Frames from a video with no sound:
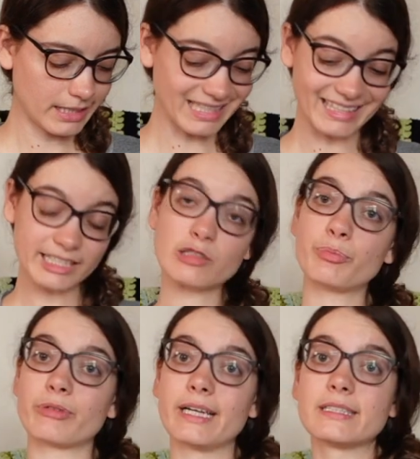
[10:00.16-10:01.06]
and
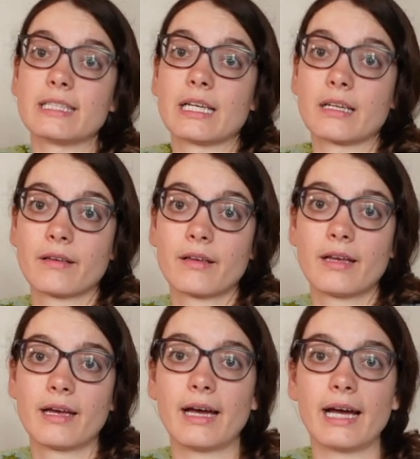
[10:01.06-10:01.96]
expressing
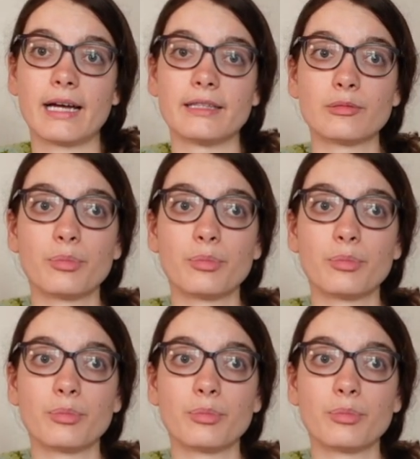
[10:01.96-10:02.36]
and